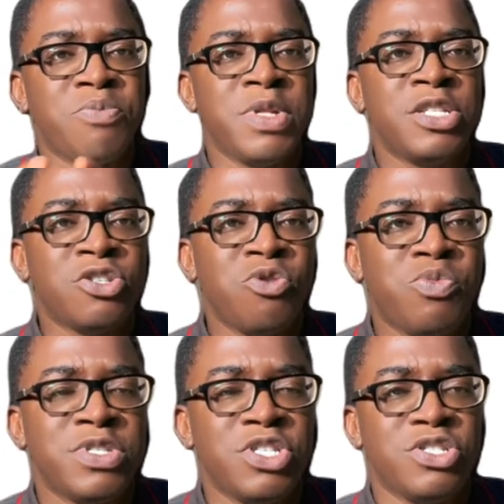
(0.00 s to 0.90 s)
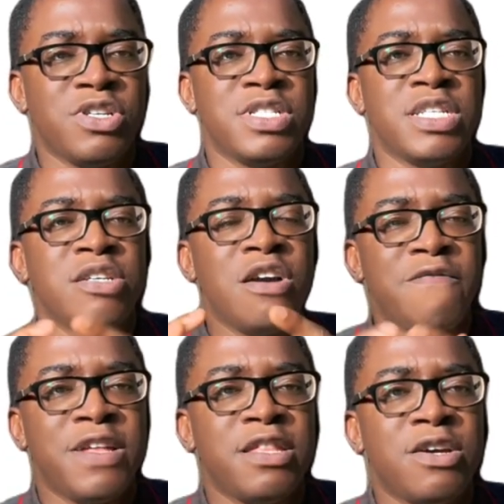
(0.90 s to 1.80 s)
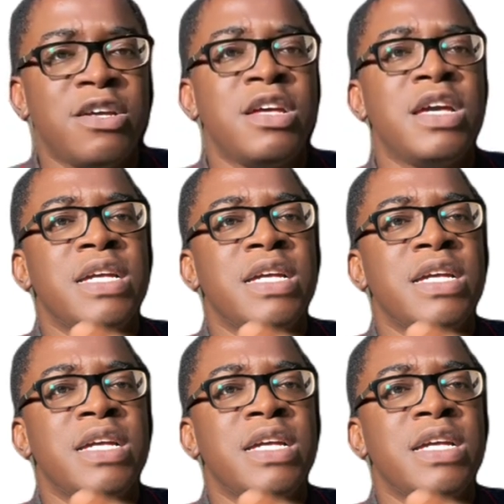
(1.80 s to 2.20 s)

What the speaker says: political position, the governor,